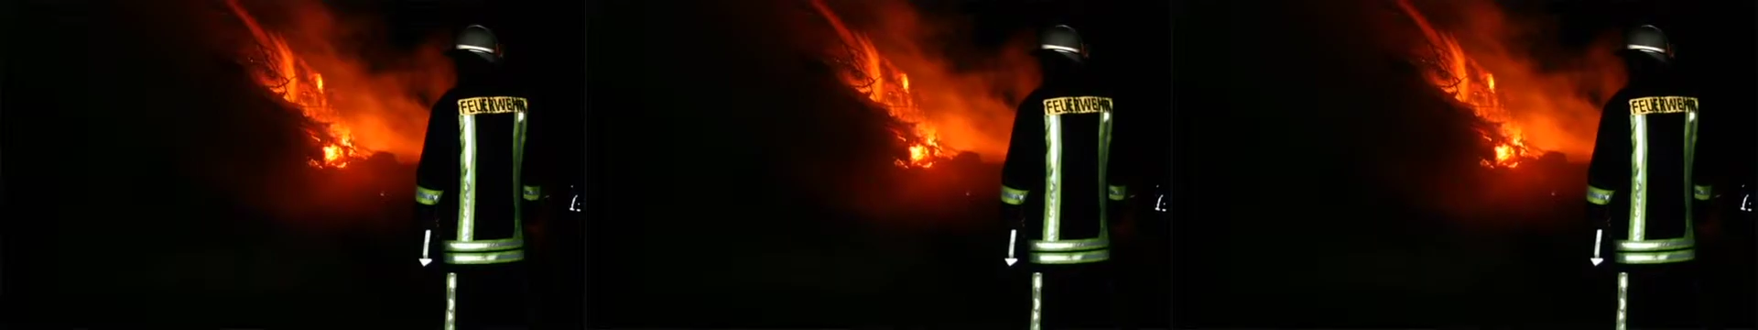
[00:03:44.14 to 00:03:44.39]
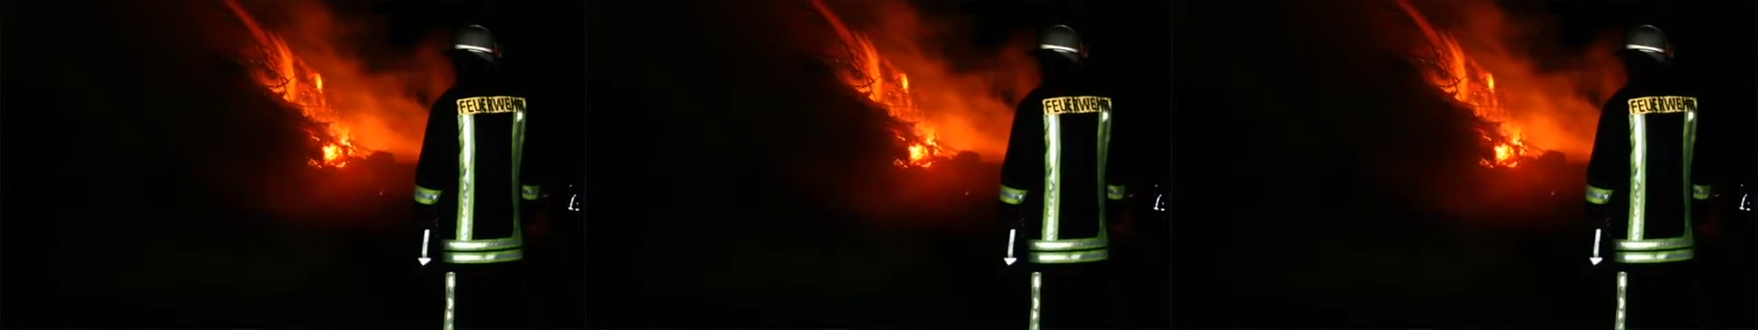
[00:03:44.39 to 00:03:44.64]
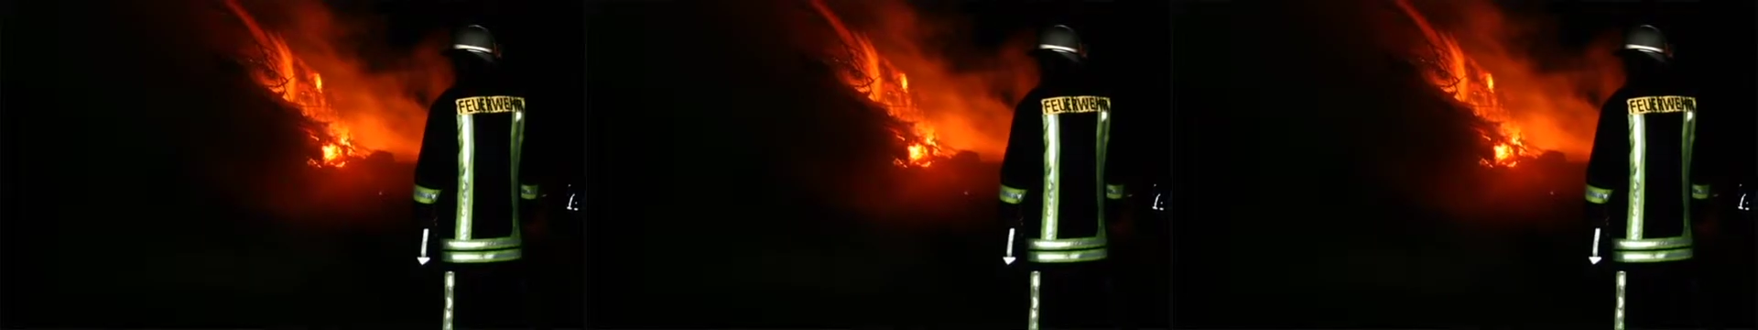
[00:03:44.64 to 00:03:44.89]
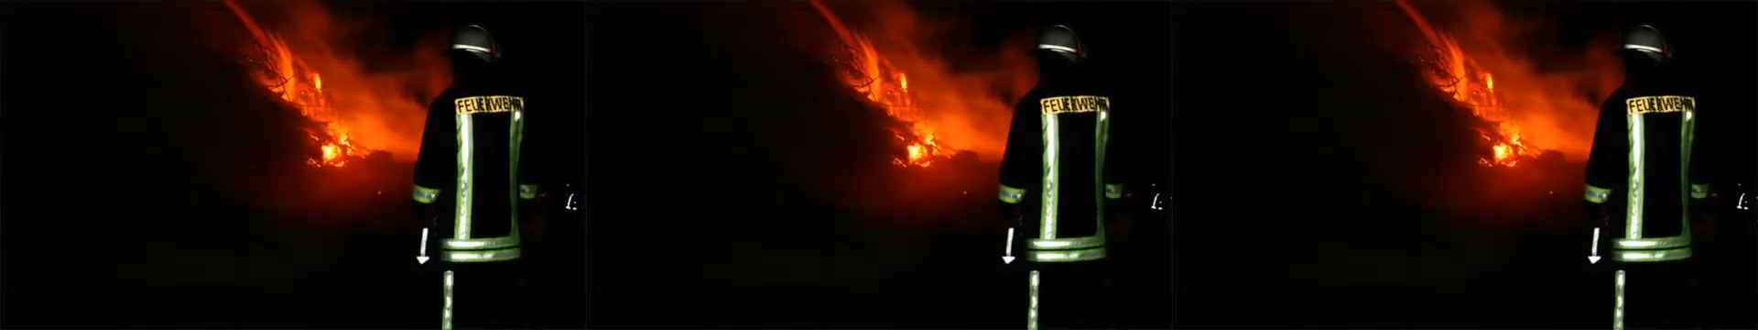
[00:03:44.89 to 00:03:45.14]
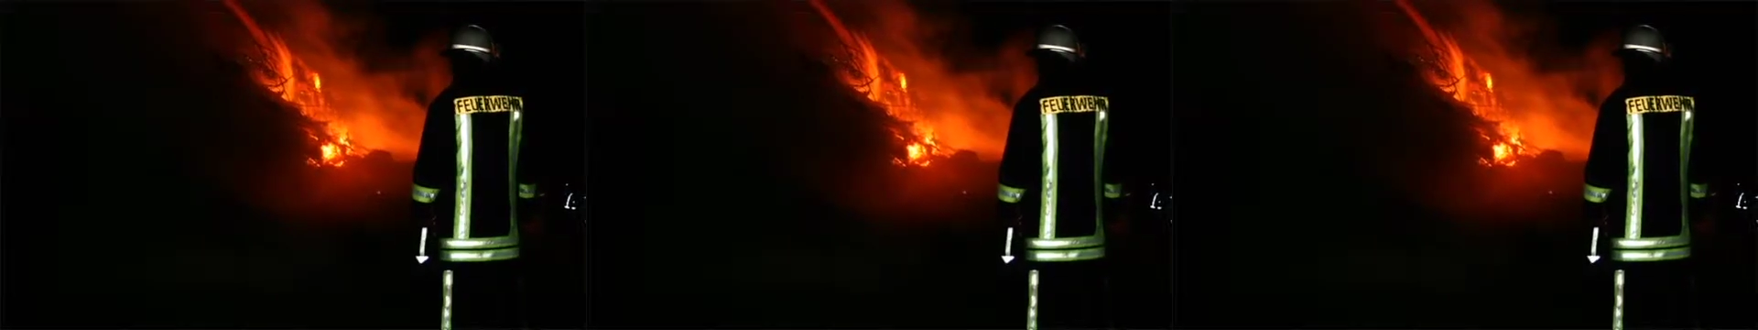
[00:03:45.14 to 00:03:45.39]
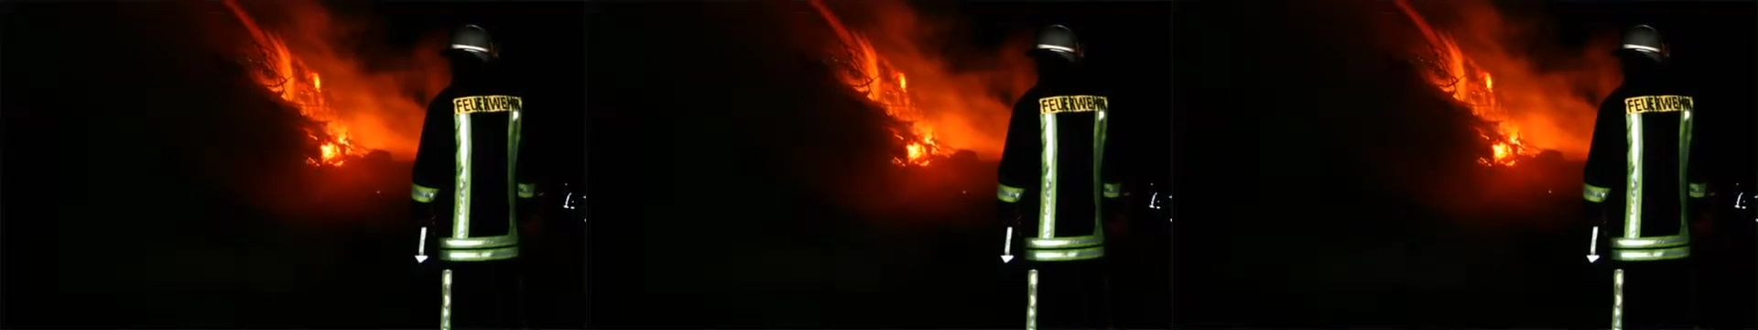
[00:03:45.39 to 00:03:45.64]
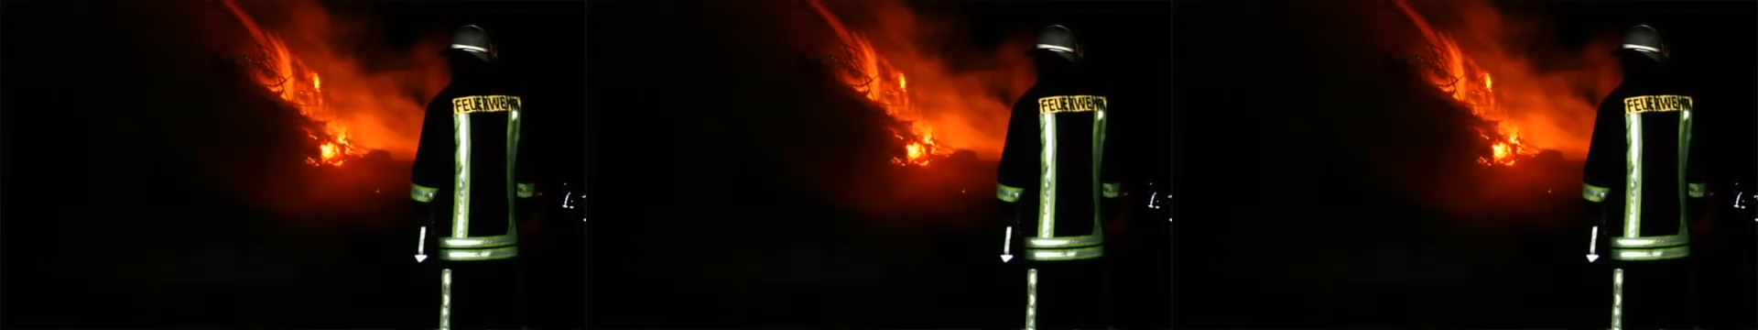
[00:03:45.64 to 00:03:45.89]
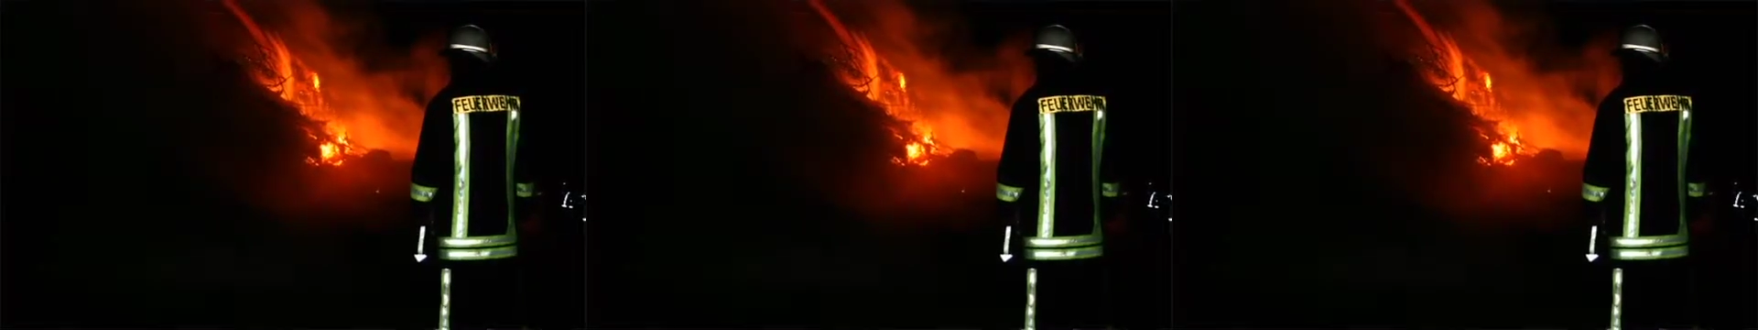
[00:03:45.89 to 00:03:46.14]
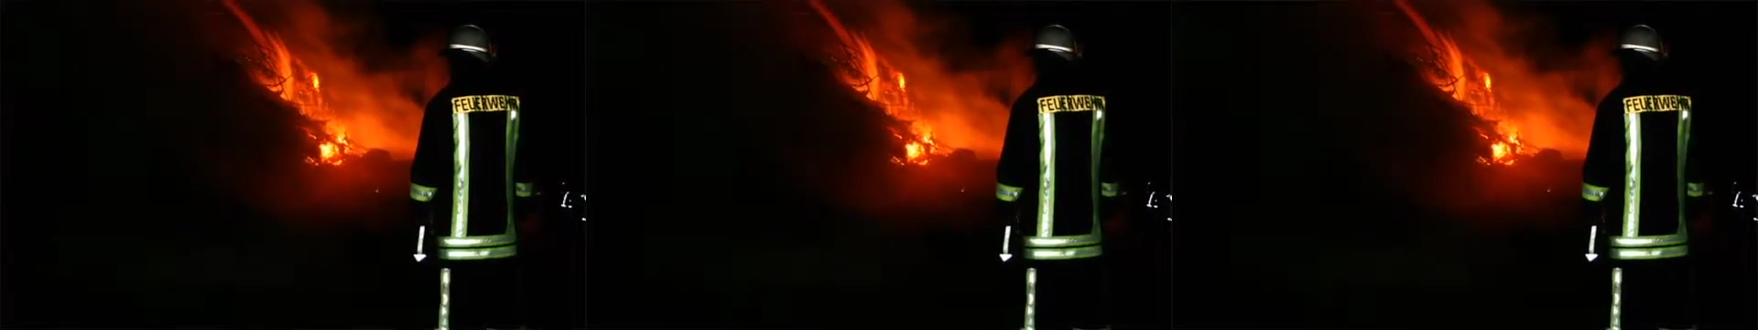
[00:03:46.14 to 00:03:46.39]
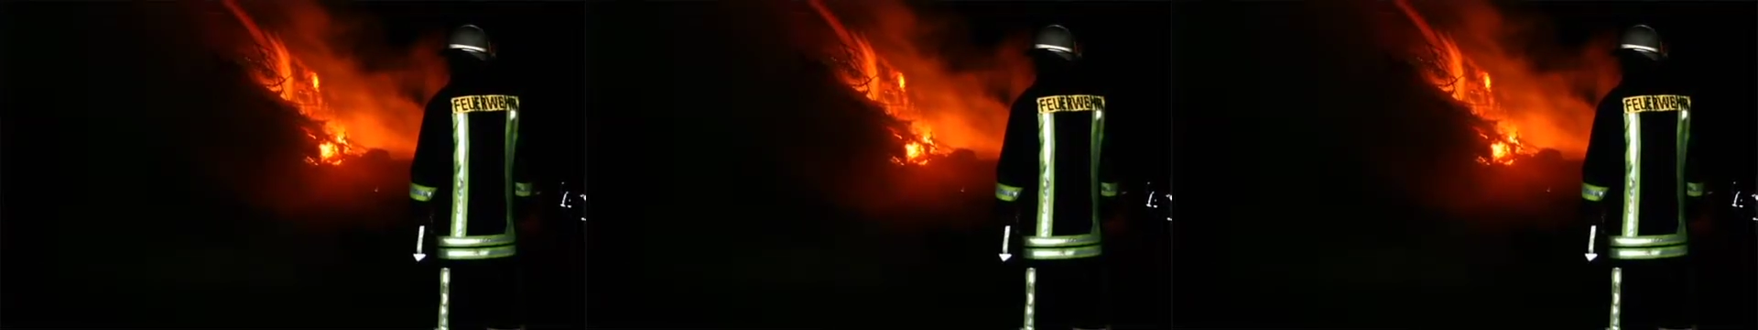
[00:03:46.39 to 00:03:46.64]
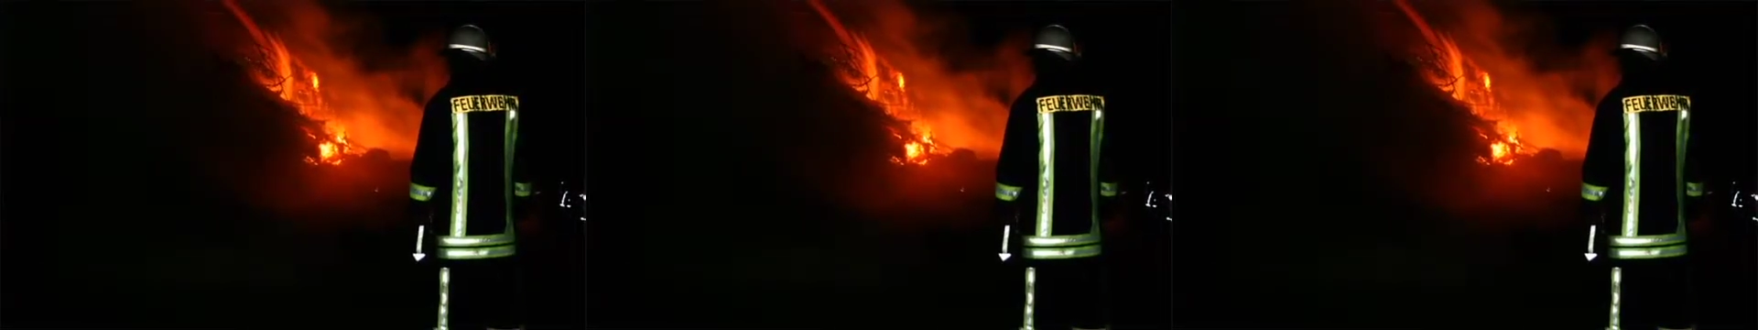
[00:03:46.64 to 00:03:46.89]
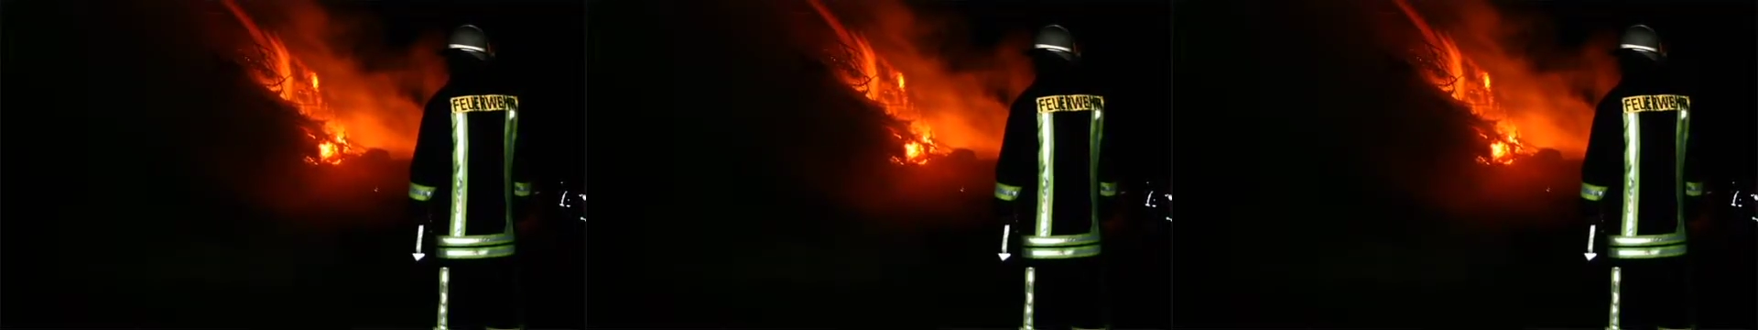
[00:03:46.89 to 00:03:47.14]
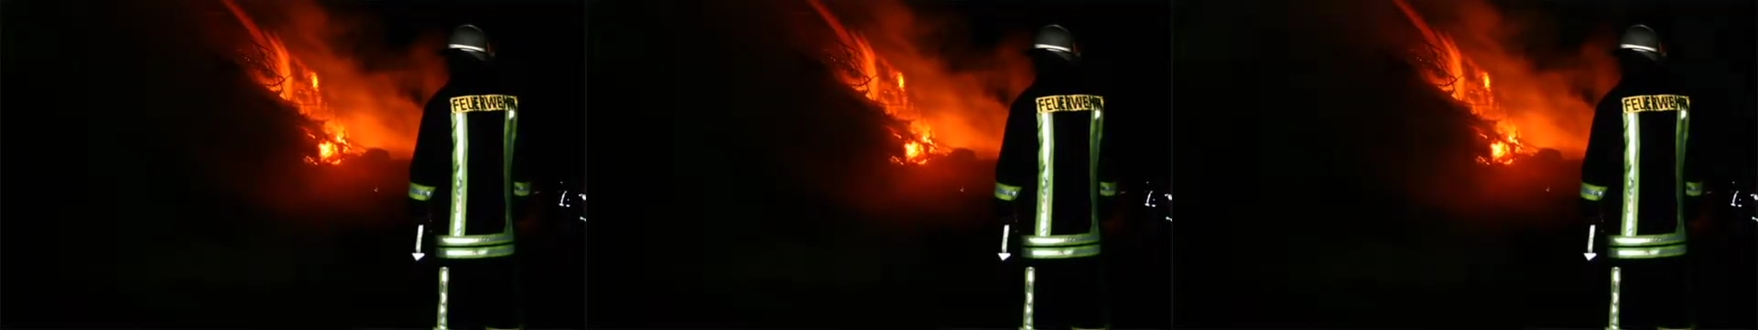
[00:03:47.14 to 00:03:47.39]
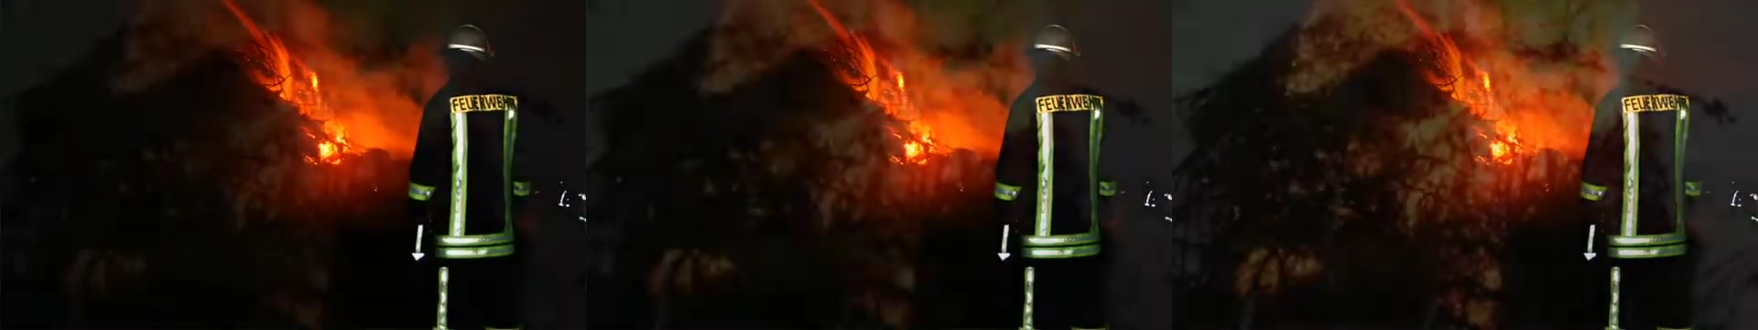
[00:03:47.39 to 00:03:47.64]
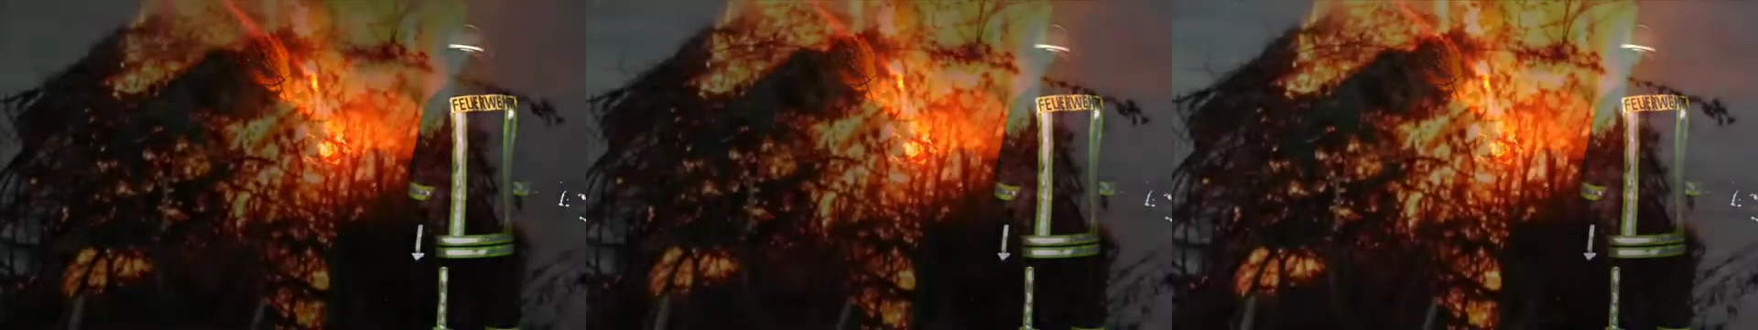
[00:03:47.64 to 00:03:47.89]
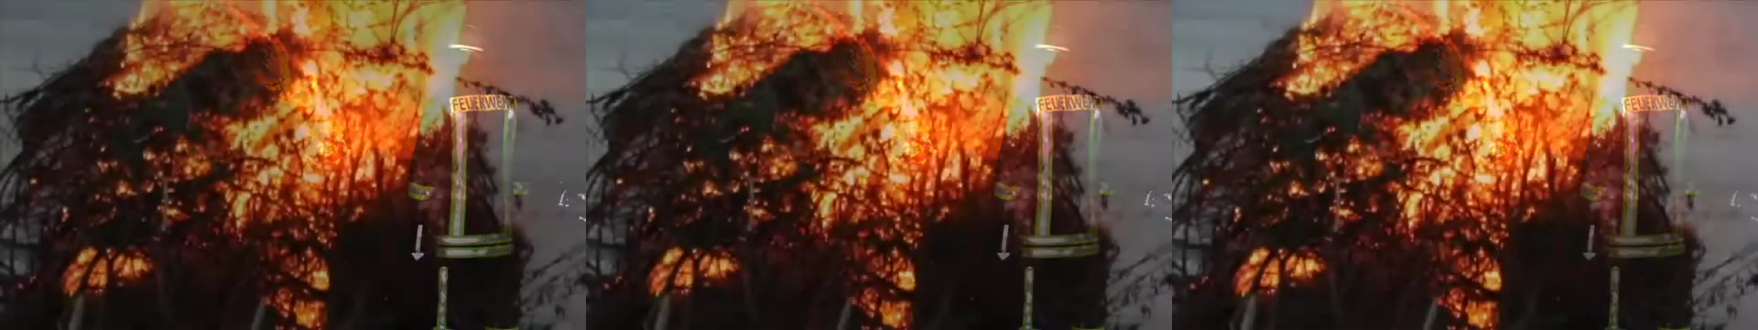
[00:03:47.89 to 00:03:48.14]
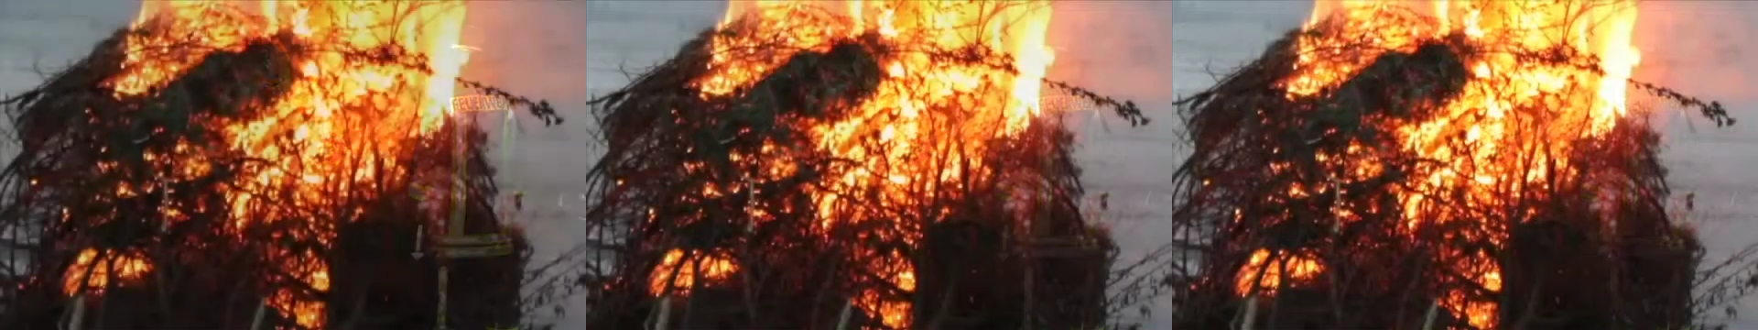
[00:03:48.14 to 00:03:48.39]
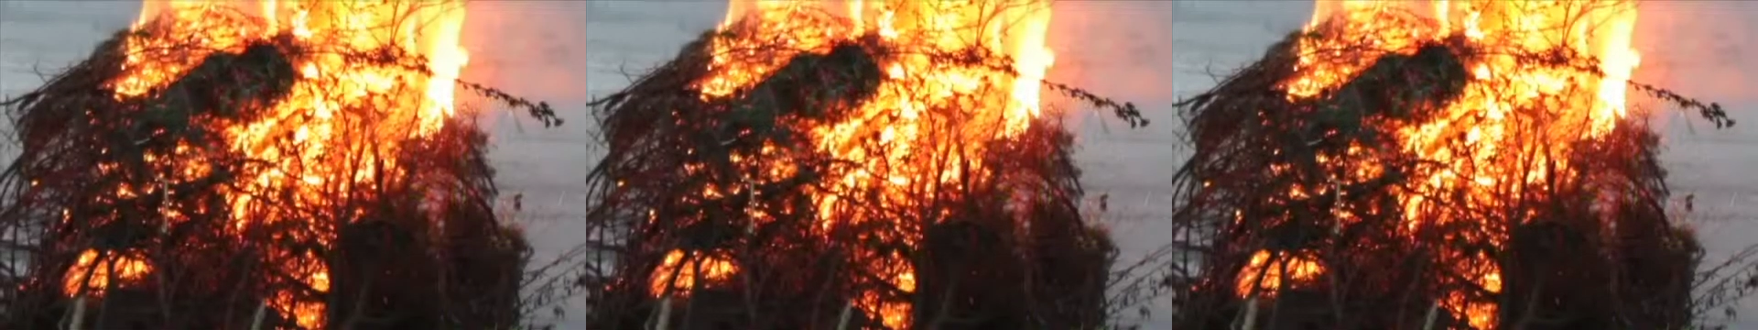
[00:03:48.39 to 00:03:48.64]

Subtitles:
Nobody's mouth can be seen.